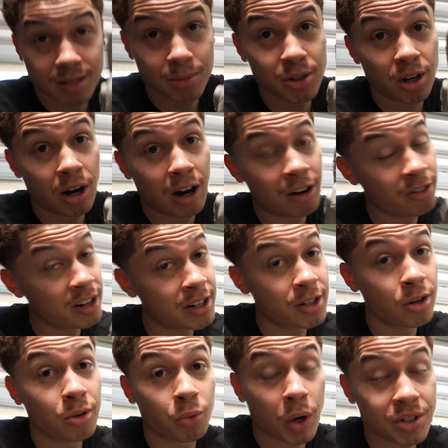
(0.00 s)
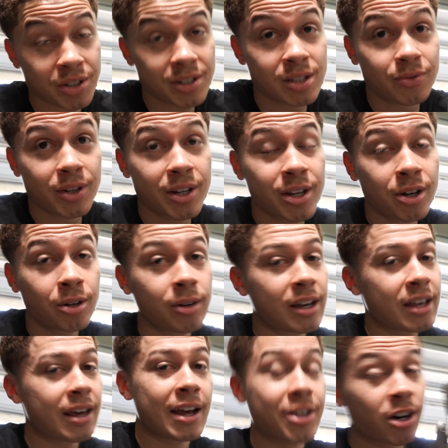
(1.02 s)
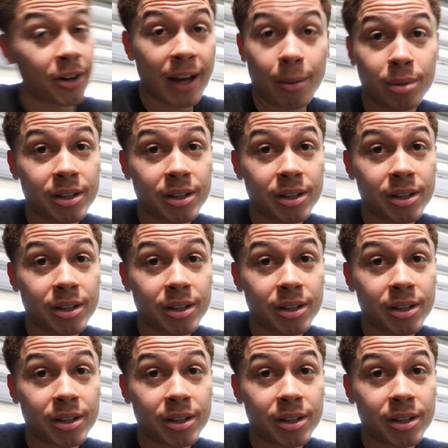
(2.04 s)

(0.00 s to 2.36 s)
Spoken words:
Some of y'all already know watching this video and y'all not